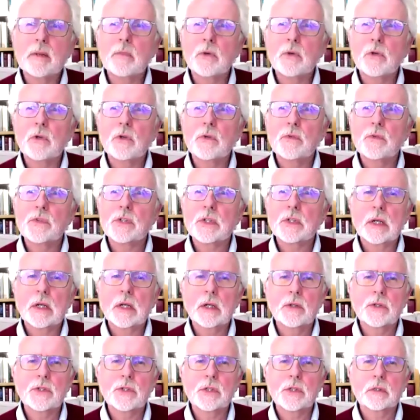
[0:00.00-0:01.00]
moves
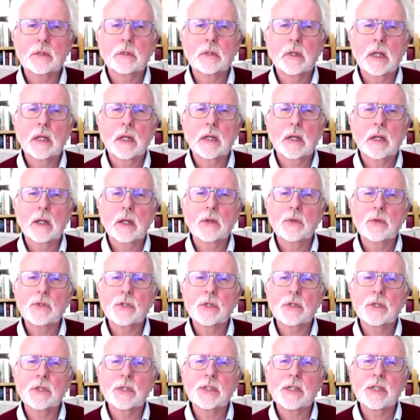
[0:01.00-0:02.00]
closer and
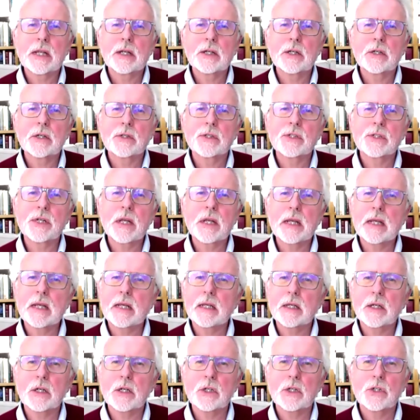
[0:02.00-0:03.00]
closer to centre
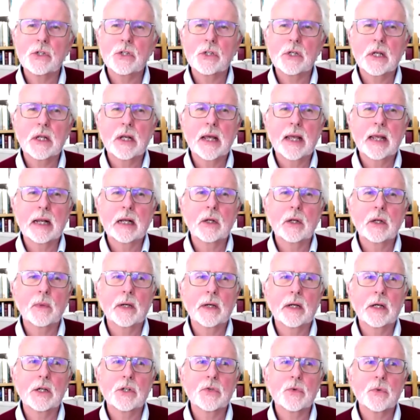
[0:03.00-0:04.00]
stage in
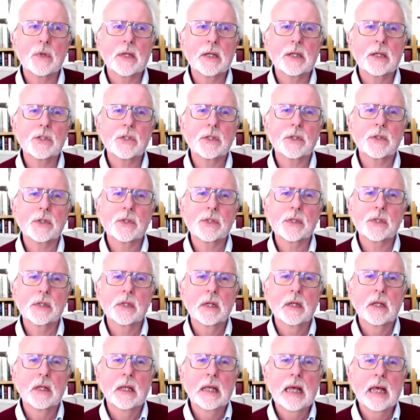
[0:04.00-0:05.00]
Anglo-Irish relations
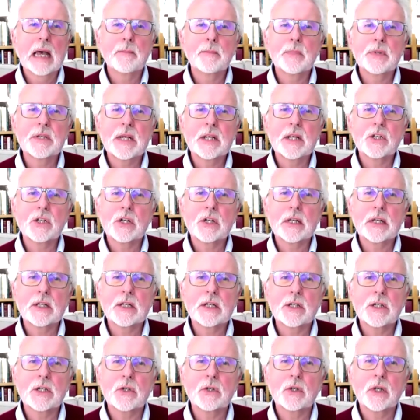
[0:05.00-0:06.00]
and potentially
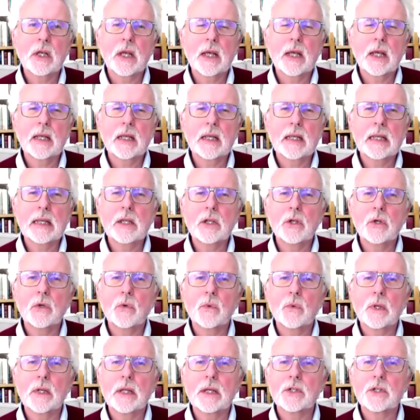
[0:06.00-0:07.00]
to U K E U
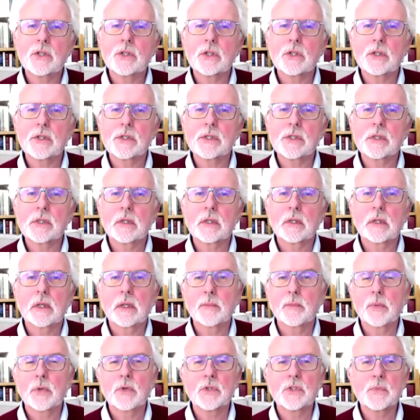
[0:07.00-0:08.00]
relations
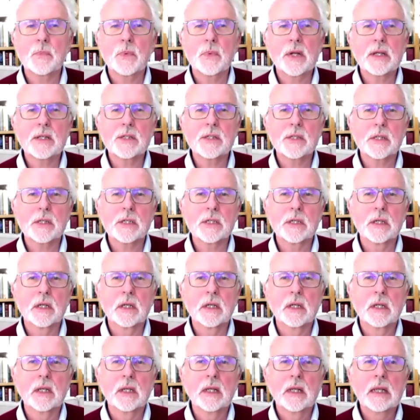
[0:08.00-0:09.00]
uh, post-Brexit,
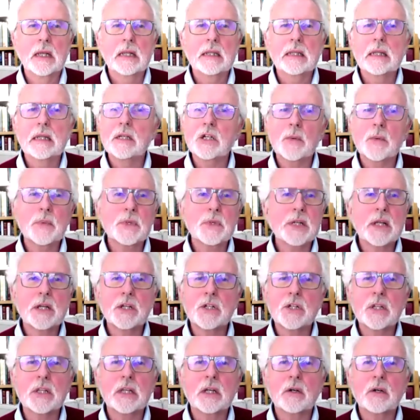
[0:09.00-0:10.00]
the
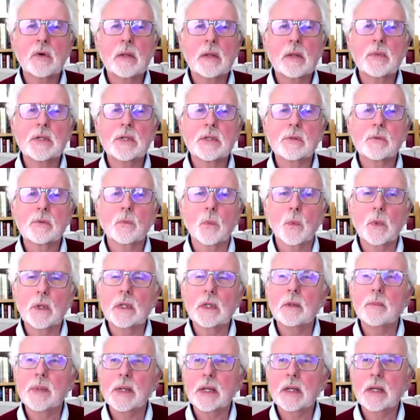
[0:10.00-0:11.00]
interpretation of the agreement
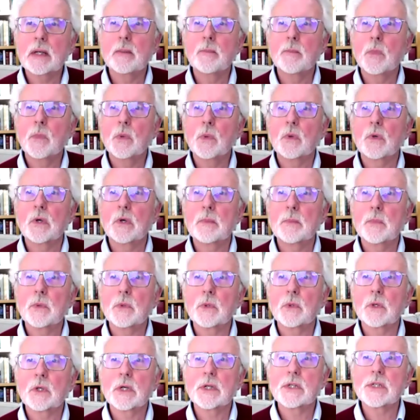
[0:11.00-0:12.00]
will become more and
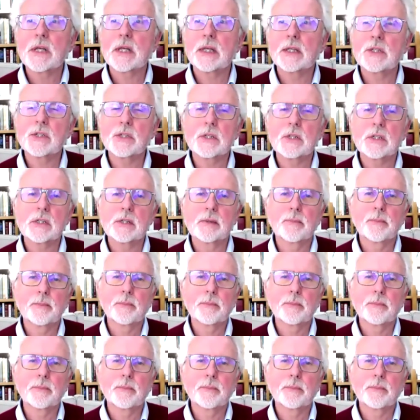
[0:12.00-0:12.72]
more contested.